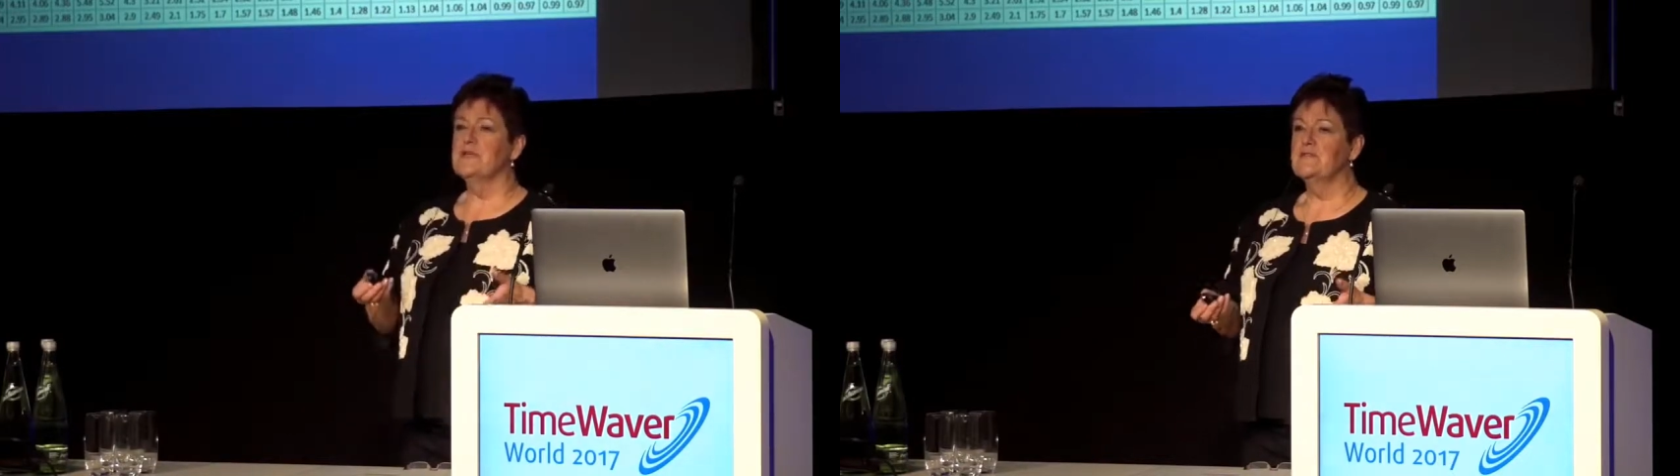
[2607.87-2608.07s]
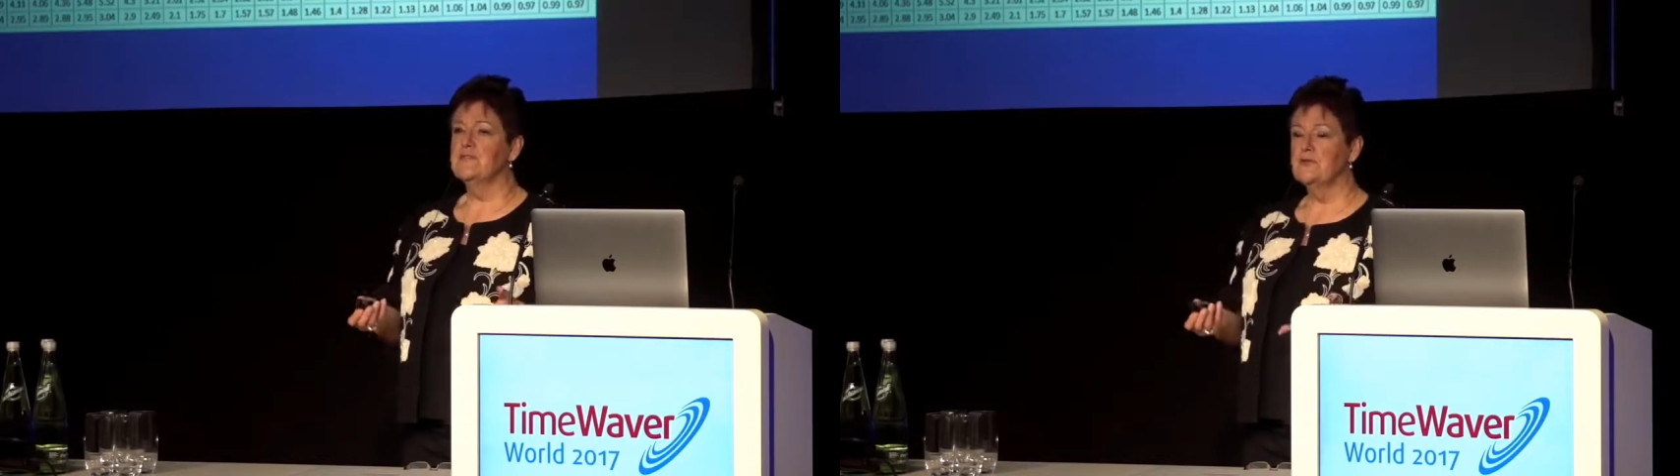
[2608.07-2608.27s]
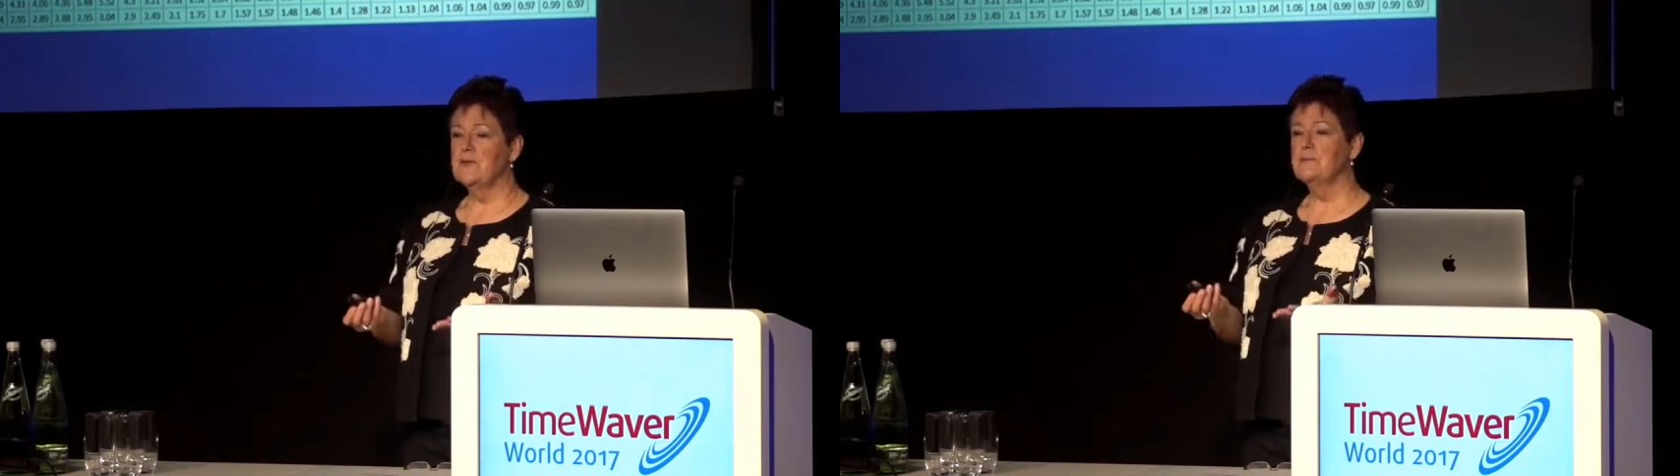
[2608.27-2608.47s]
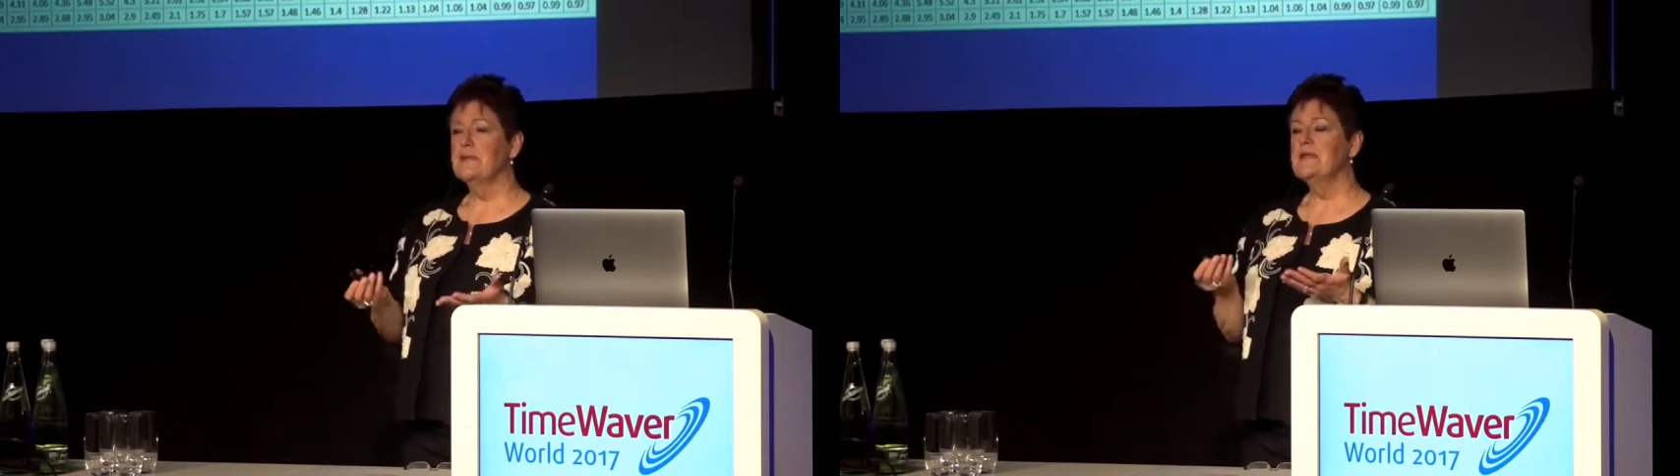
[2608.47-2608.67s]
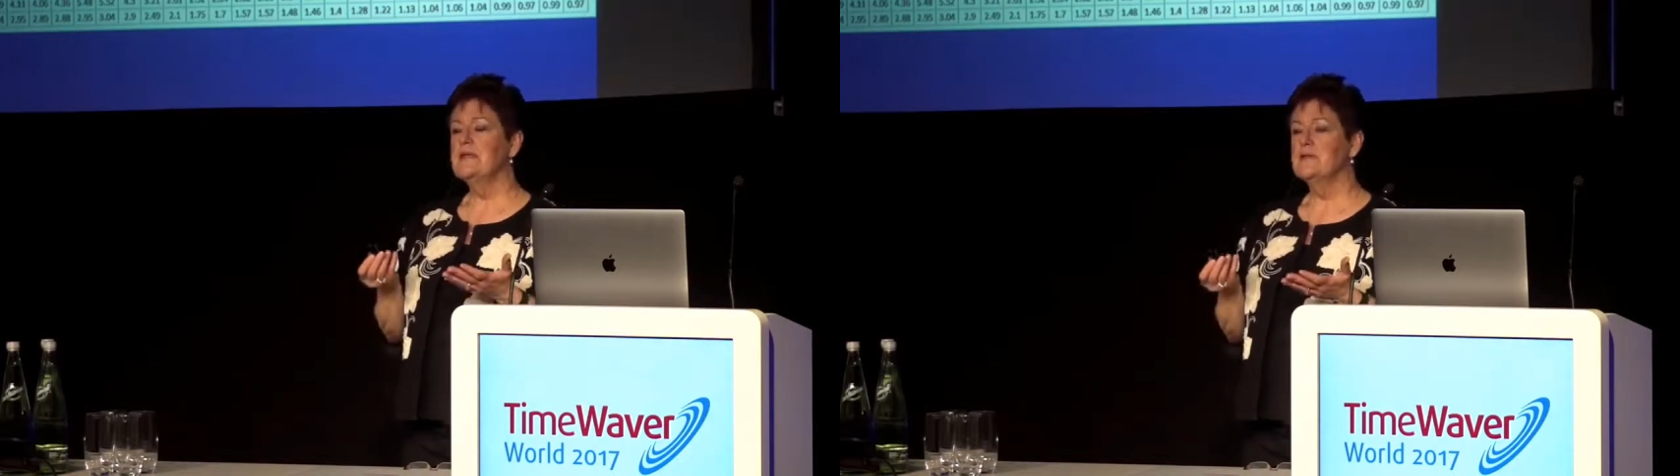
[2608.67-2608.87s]
It gives you
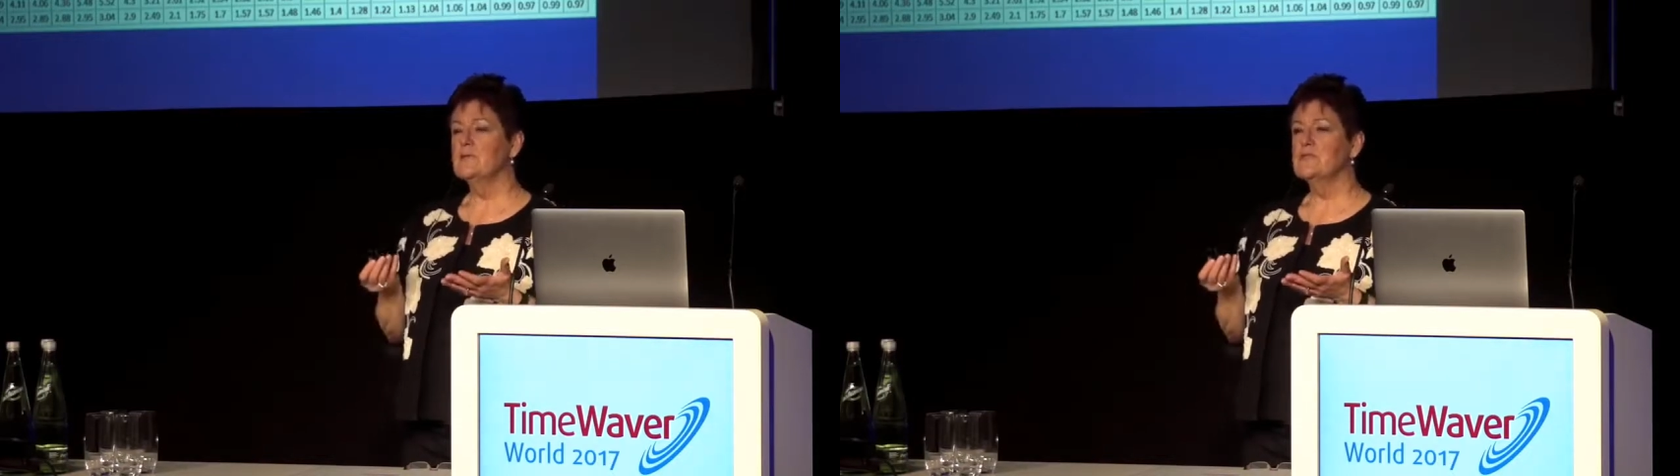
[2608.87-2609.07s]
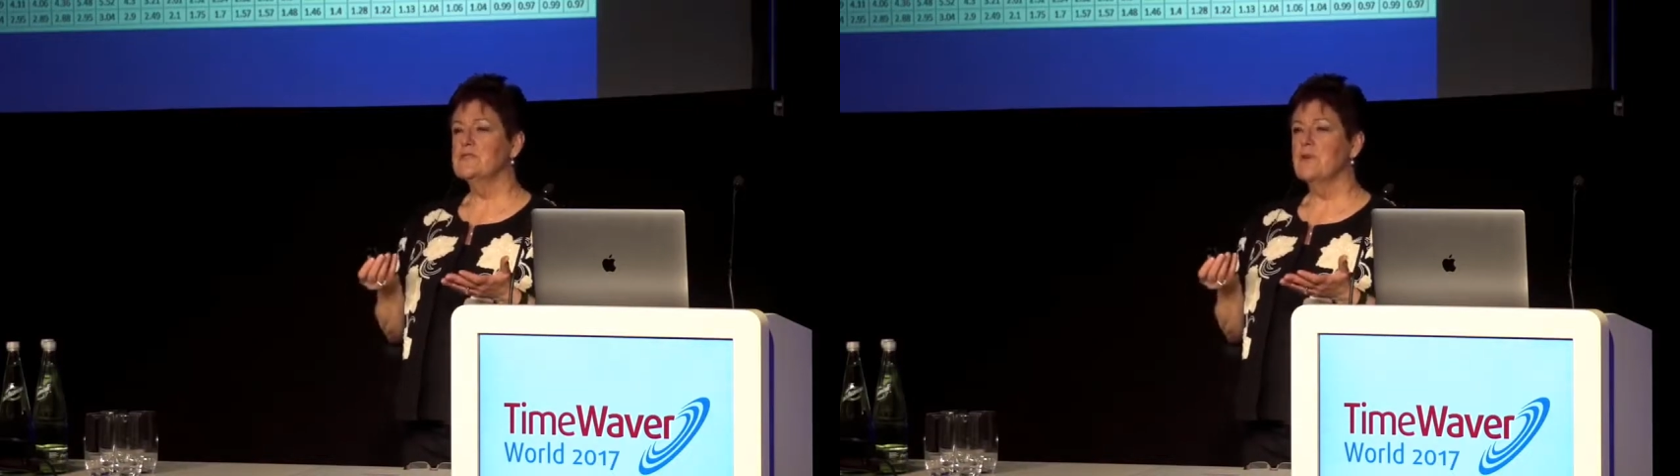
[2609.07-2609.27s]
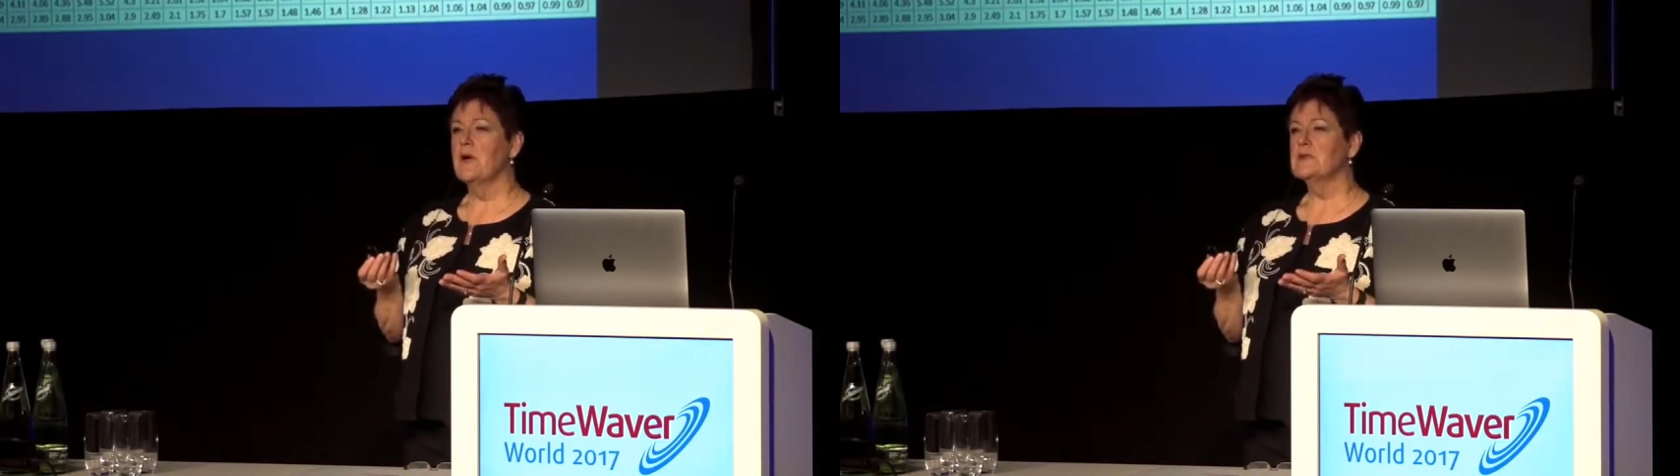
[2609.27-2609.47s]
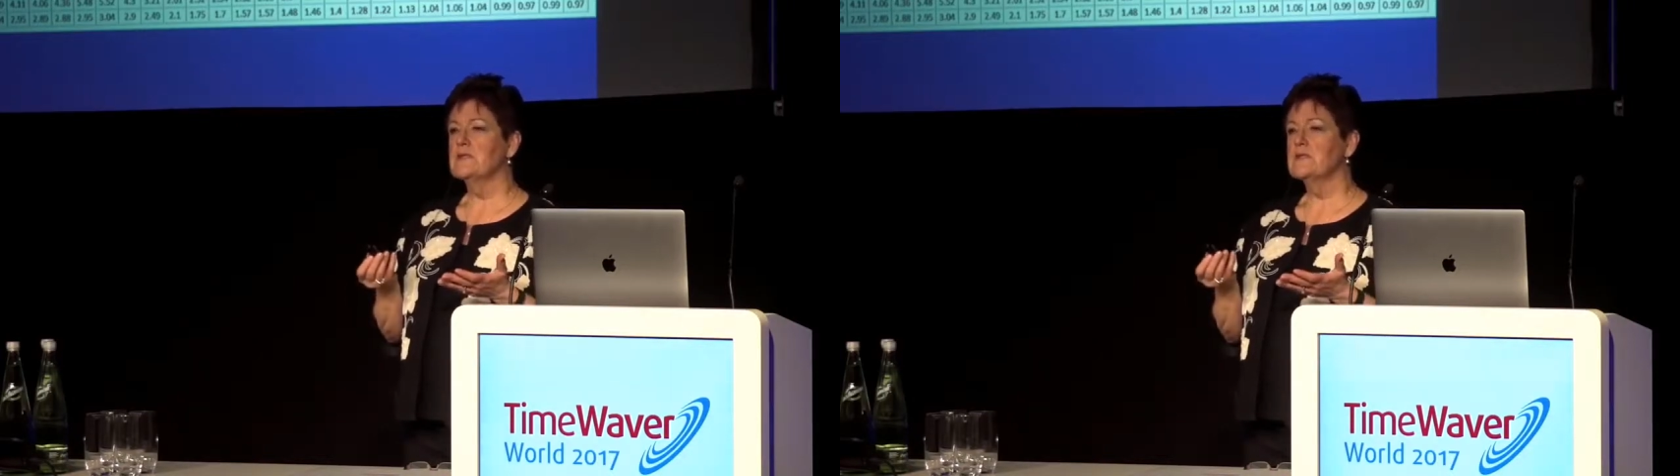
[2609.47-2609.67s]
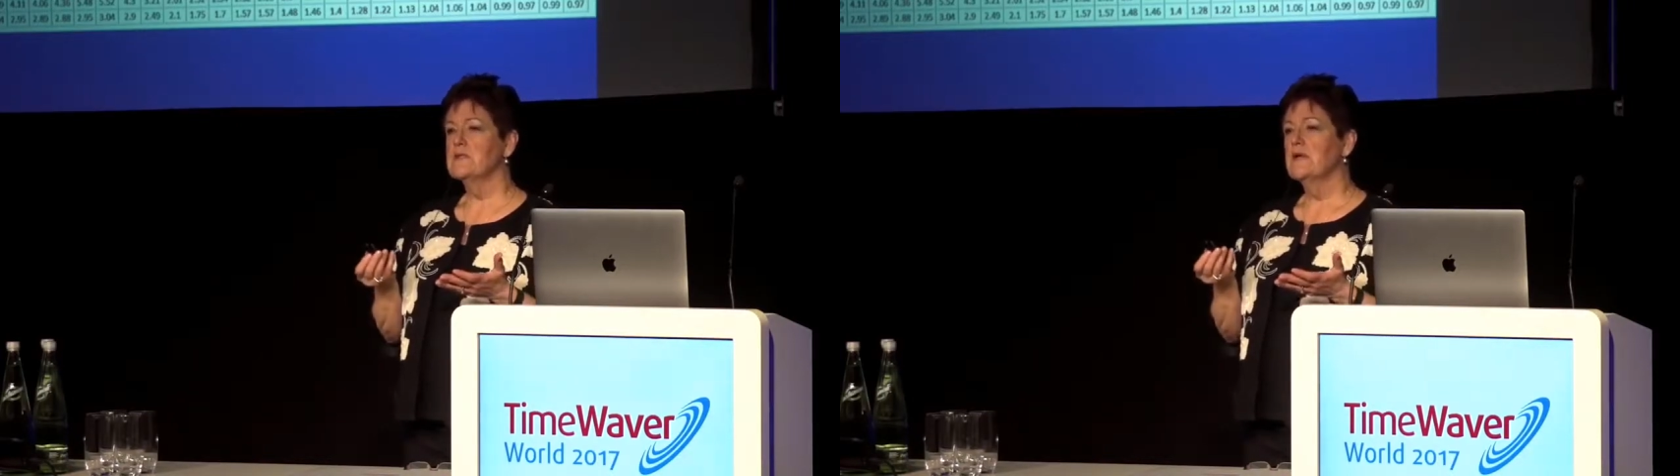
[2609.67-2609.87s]
immediate
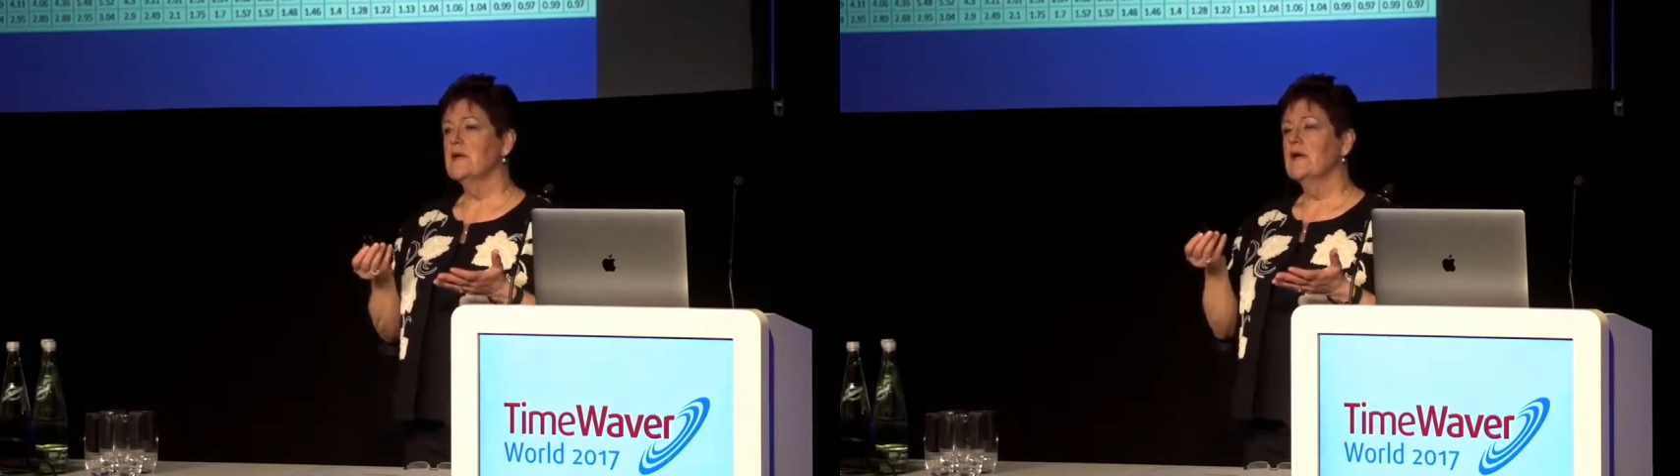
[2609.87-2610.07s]
response.